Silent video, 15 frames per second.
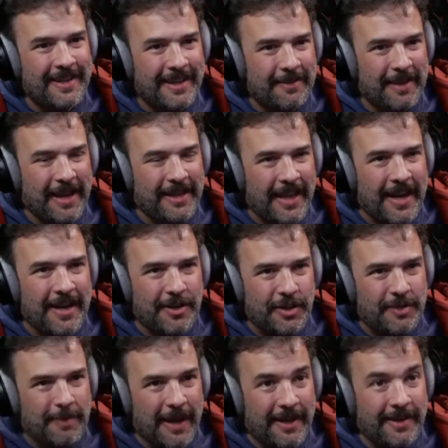Back then it
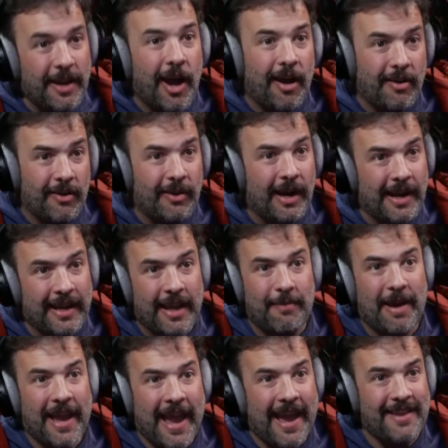just meant, no, I get
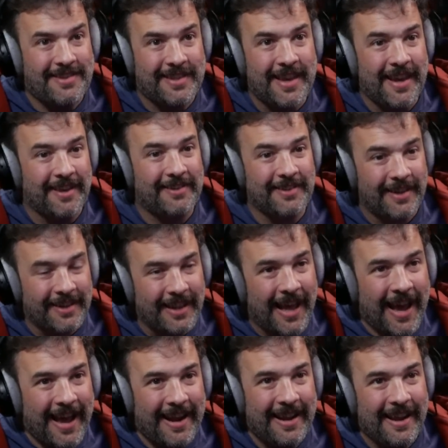my ass kicked a
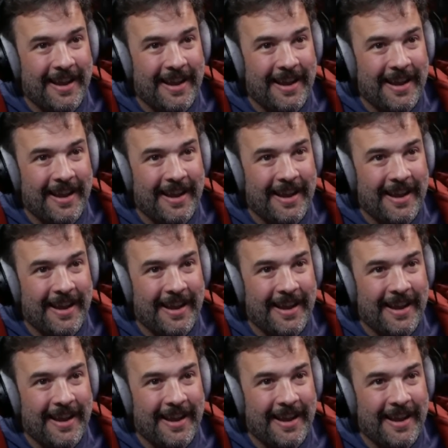lot.